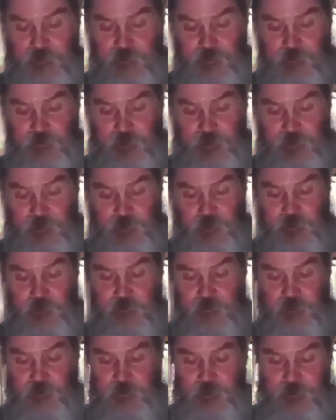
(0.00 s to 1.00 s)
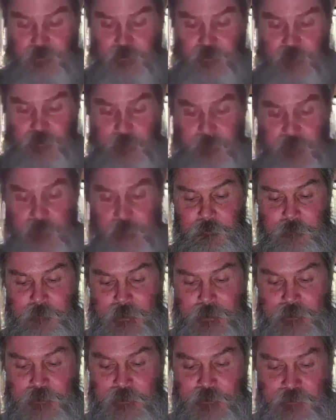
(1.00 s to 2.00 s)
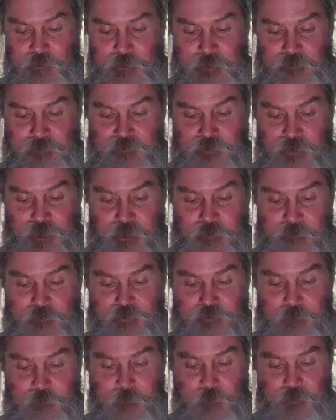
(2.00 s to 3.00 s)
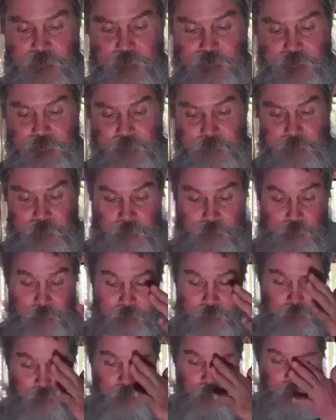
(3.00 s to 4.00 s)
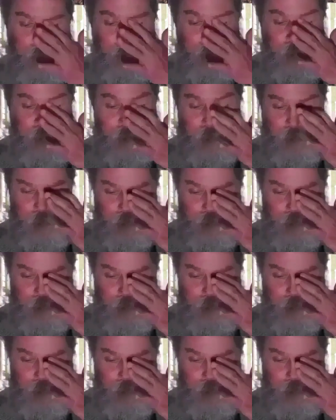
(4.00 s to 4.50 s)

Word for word: The accounts of the return of the Jewish people by decree of Cyrus of Persia,